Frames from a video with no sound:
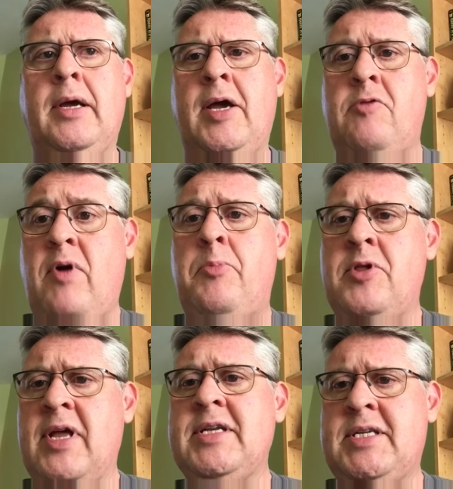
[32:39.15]
his
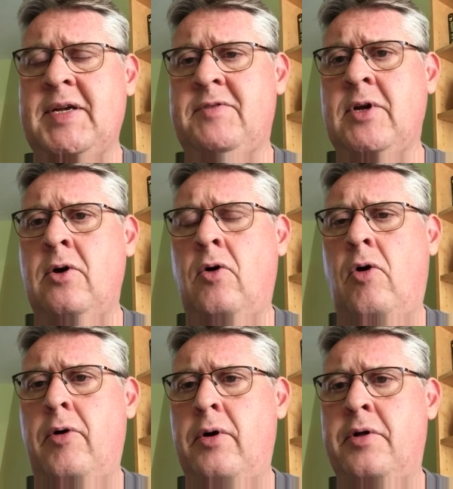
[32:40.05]
representatives
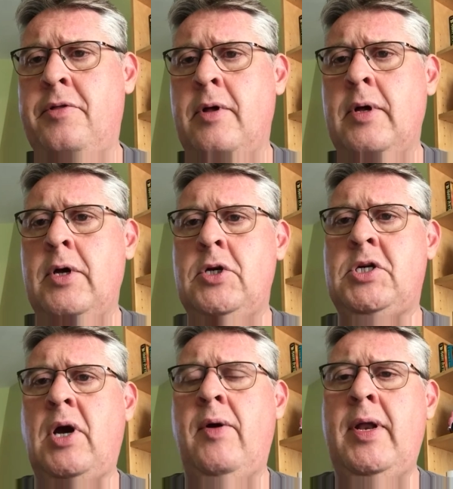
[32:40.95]
on earth,
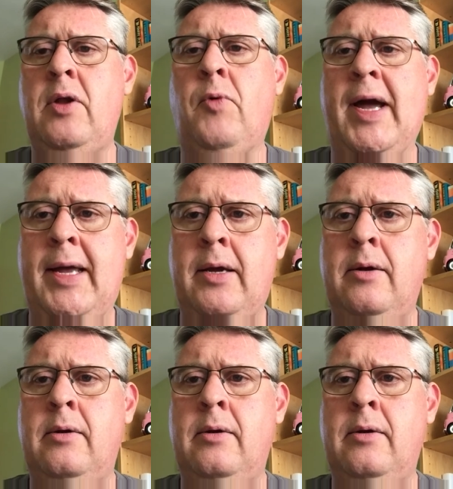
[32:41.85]
showing the way,